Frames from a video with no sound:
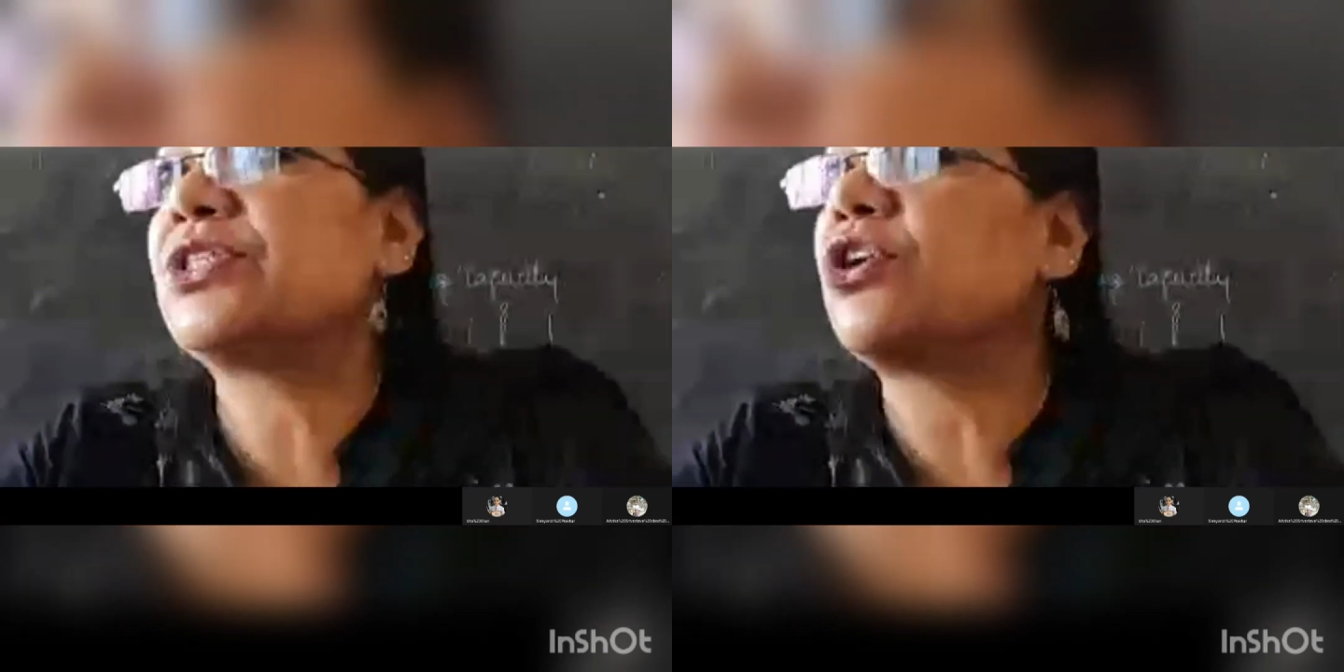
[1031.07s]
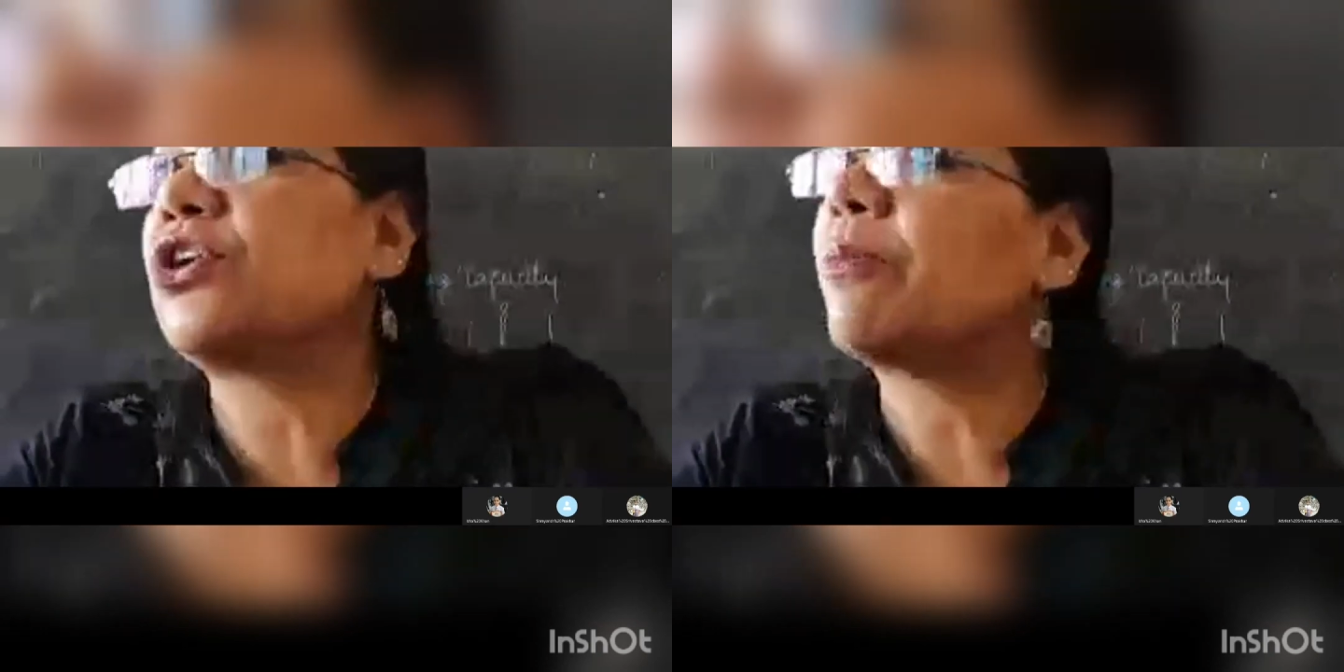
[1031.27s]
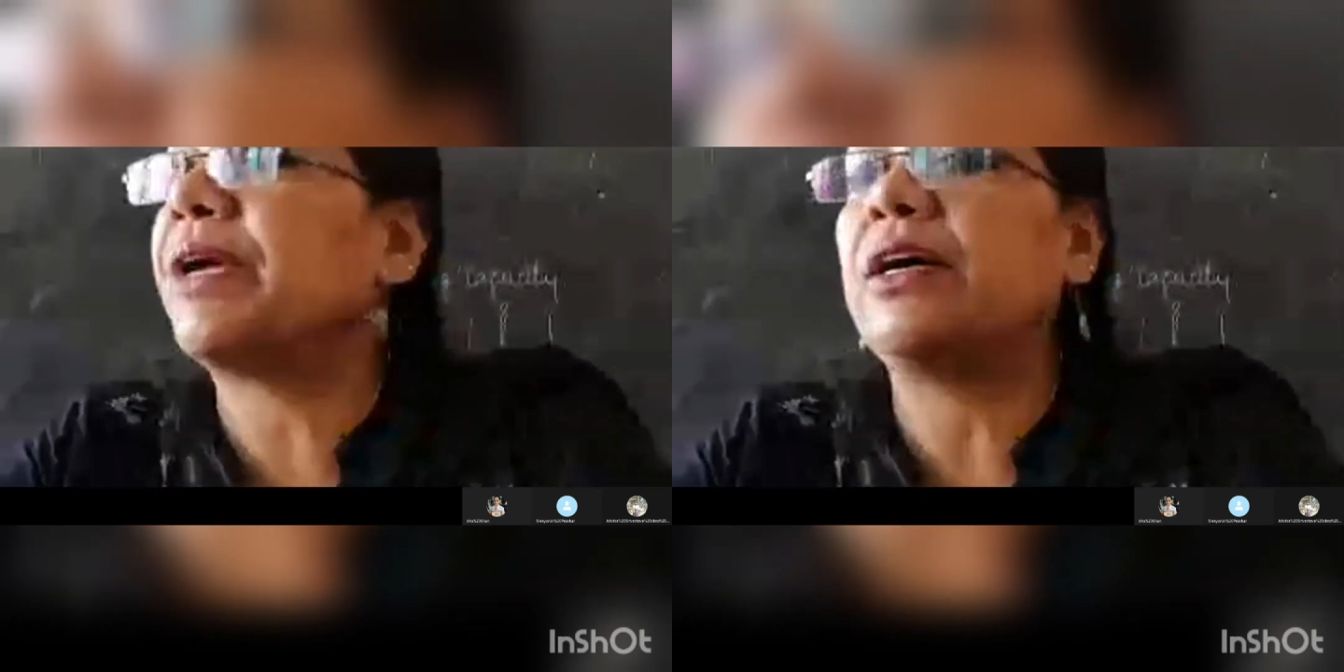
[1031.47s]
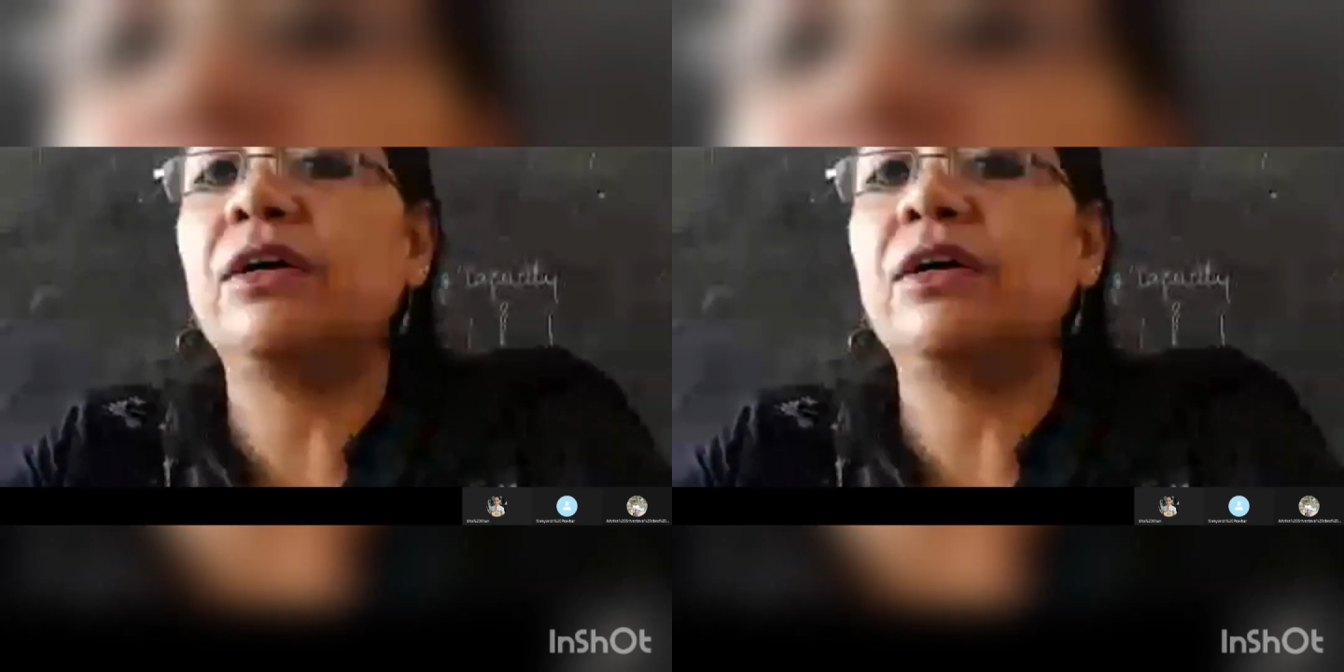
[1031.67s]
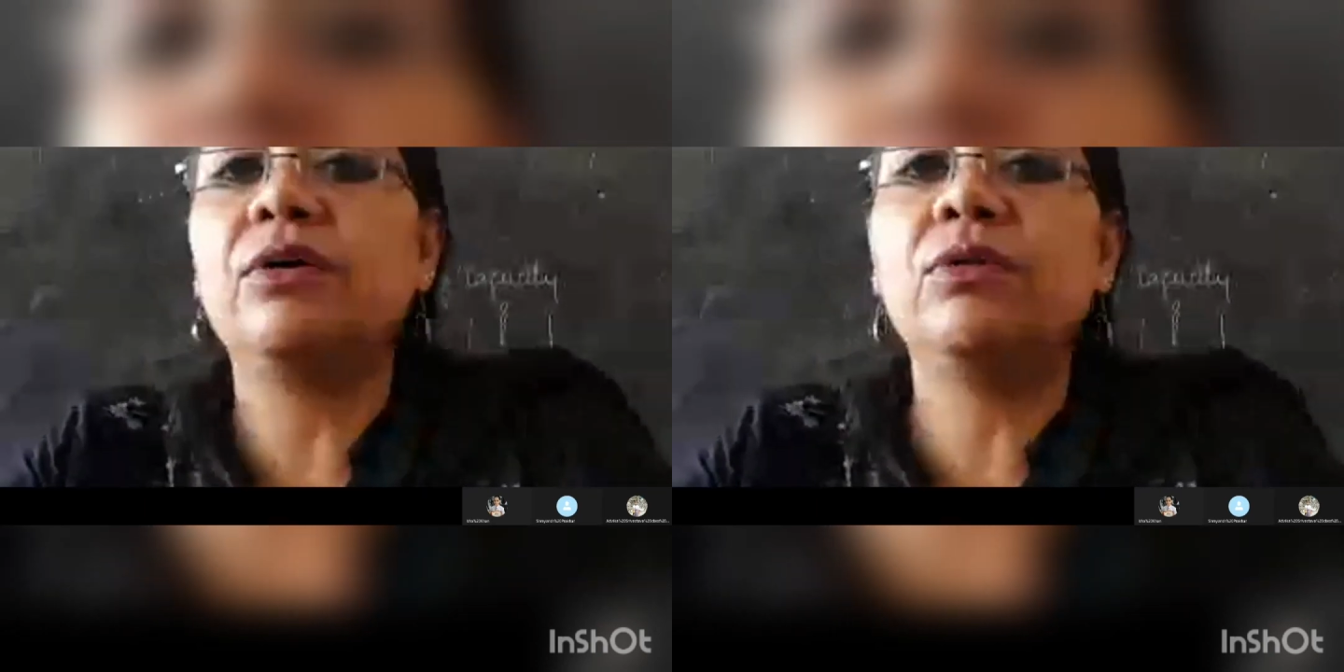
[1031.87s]
We stop here.
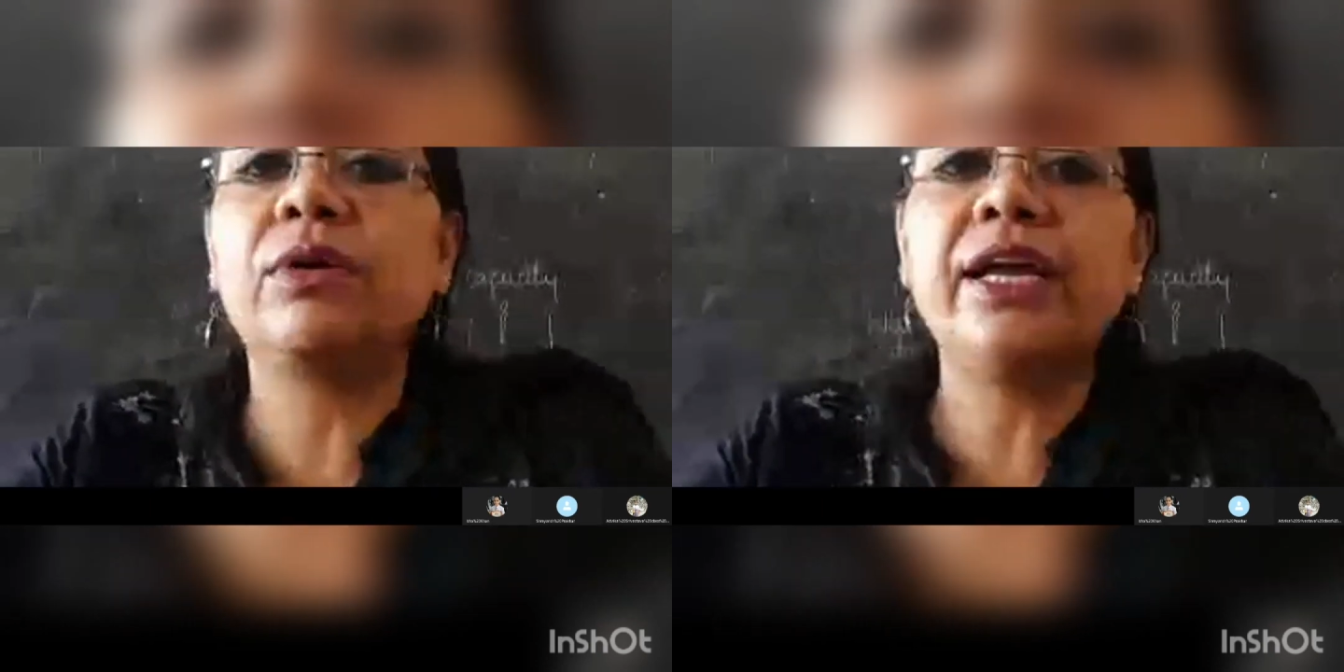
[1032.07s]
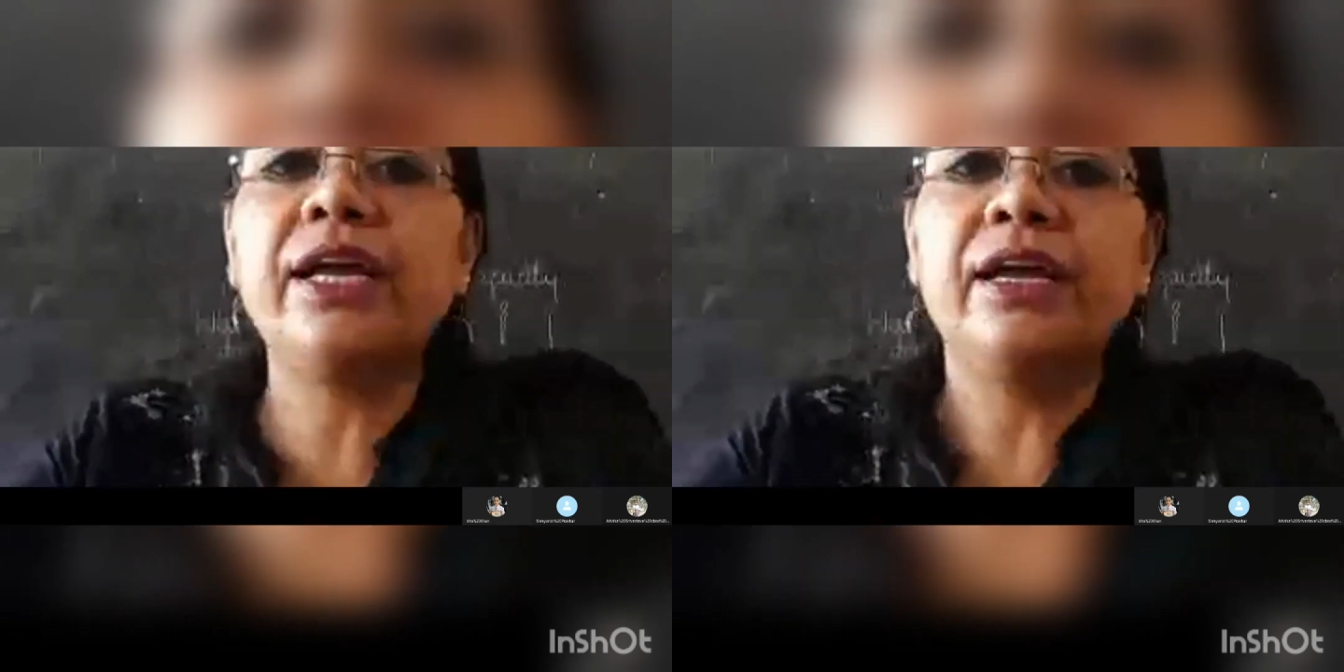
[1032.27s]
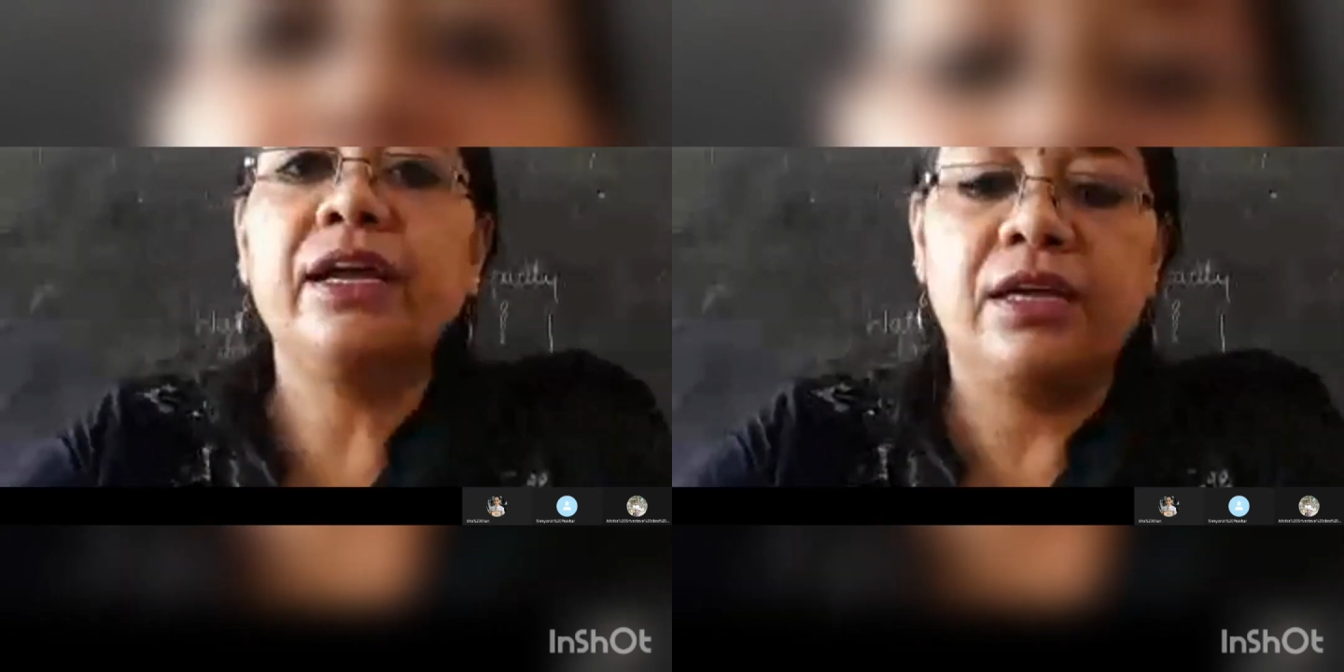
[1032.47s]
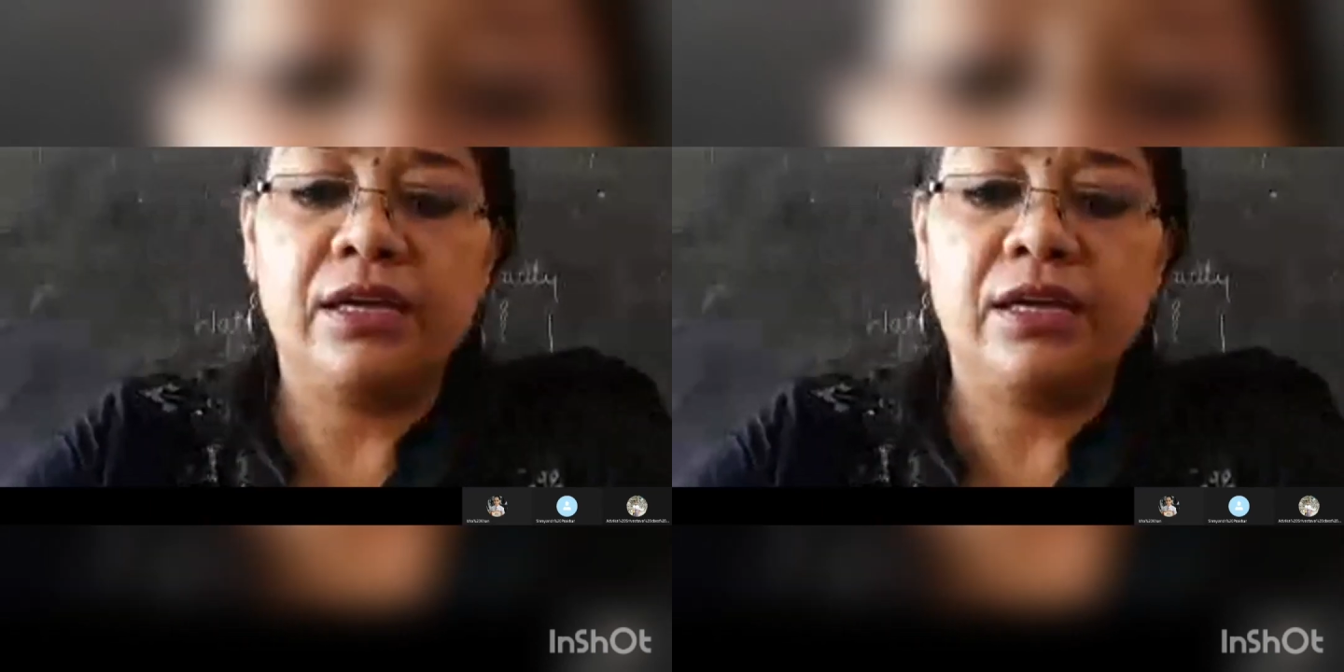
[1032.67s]
Okay?